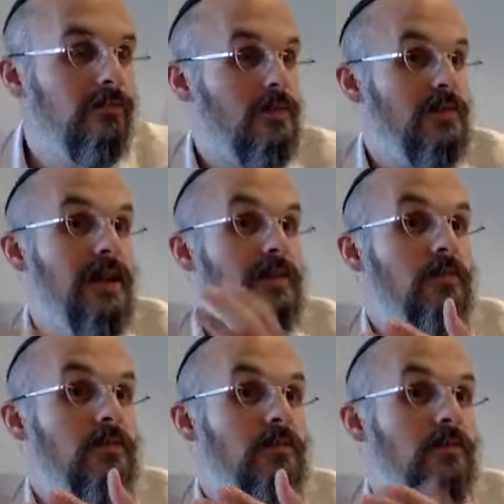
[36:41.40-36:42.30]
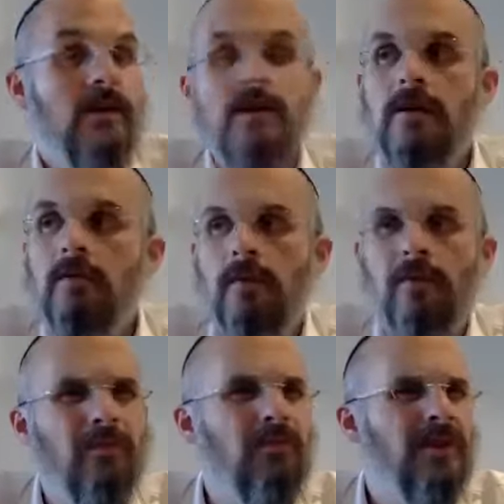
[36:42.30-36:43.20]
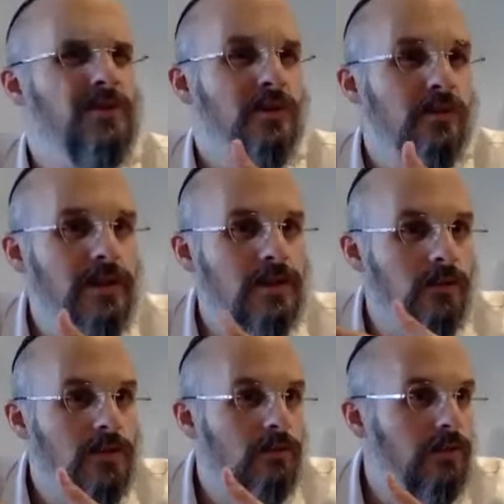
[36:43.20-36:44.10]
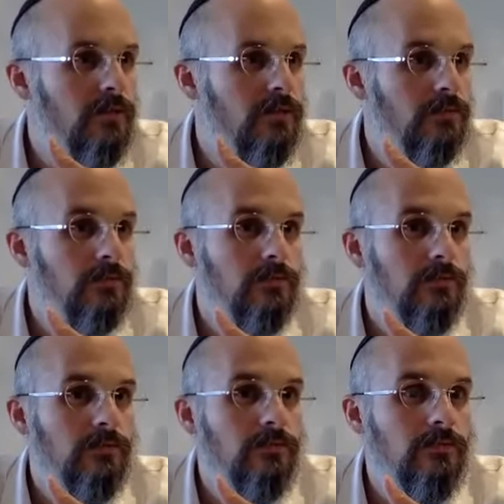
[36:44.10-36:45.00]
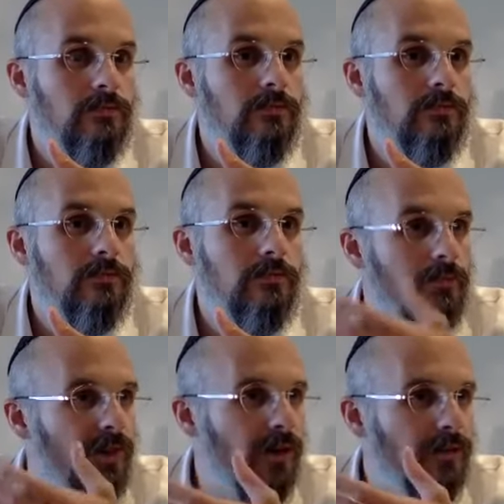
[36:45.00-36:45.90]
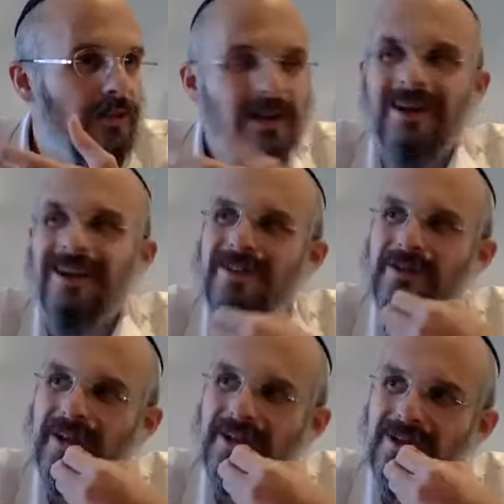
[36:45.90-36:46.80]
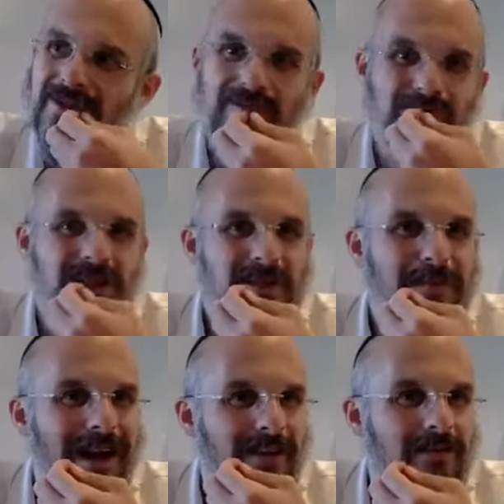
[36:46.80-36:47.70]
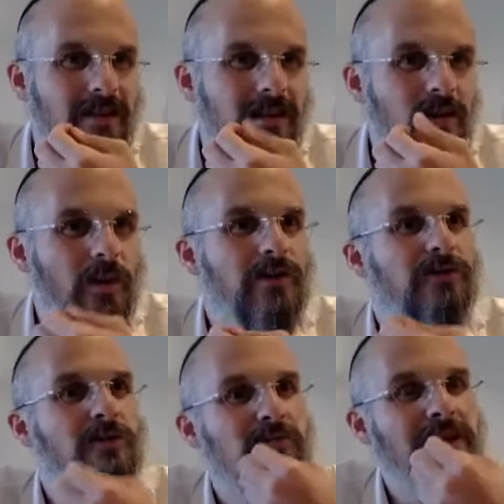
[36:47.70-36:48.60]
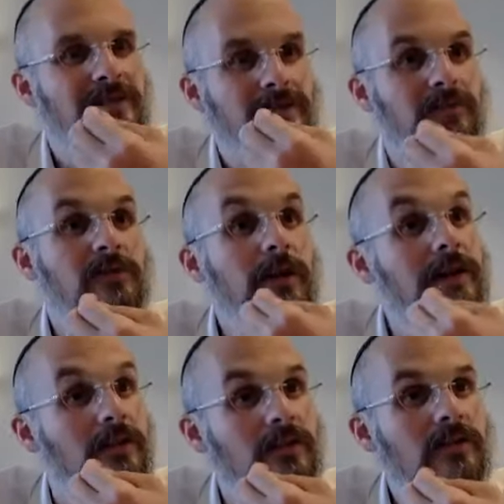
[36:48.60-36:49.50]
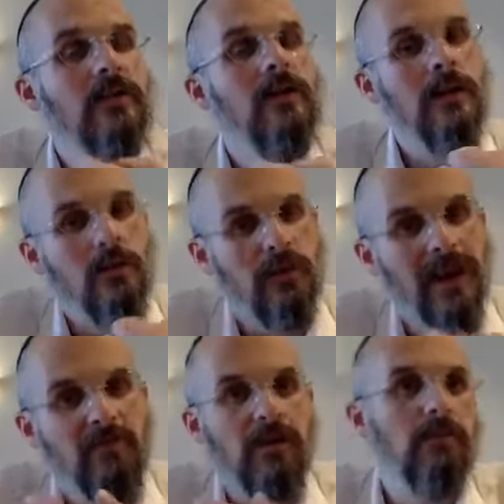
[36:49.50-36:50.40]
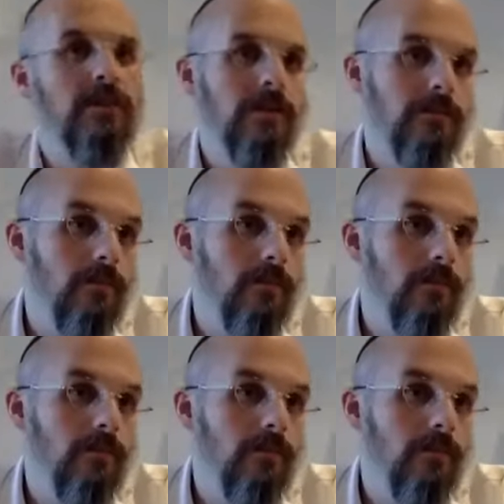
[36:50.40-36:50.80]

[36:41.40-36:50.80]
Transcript: stand up because you're afraid he's going to do something to you? No. It's, it's a certain respect when you're in the presence of greatness that you behave properly.